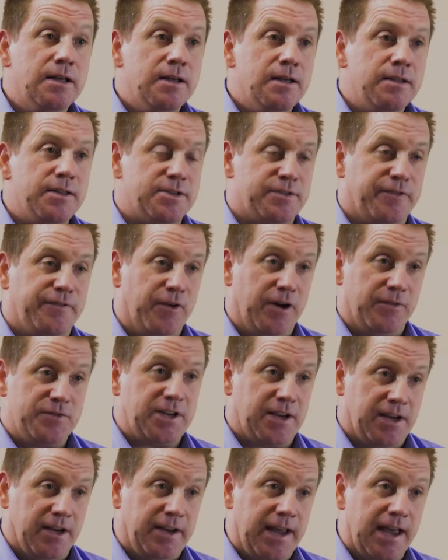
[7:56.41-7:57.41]
There's a
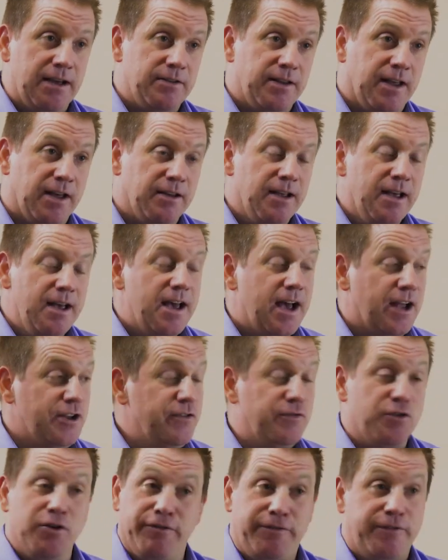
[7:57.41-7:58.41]
5-second countdown, and
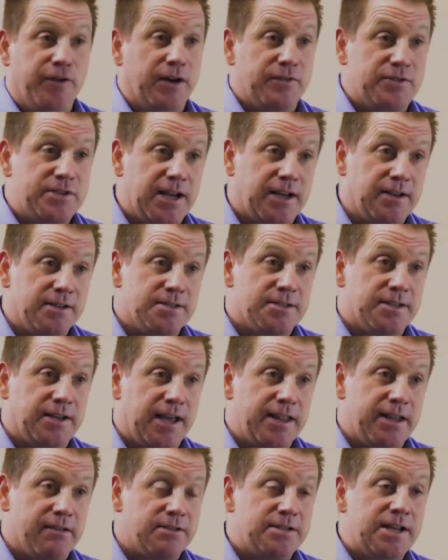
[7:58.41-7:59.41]
you've got 5 seconds to get
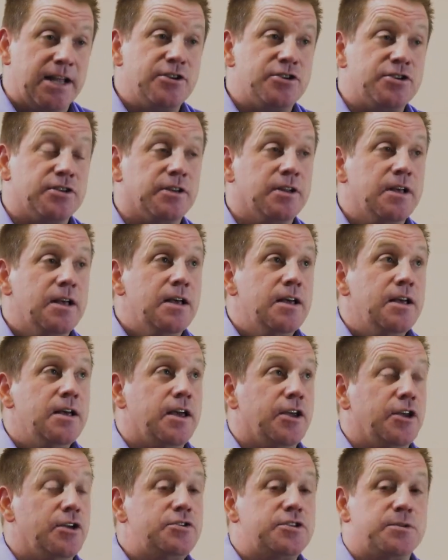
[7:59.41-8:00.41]
their attention.
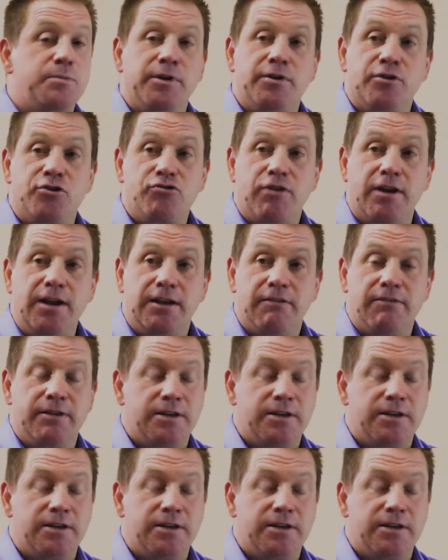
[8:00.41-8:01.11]
It used to be in a trailer, in a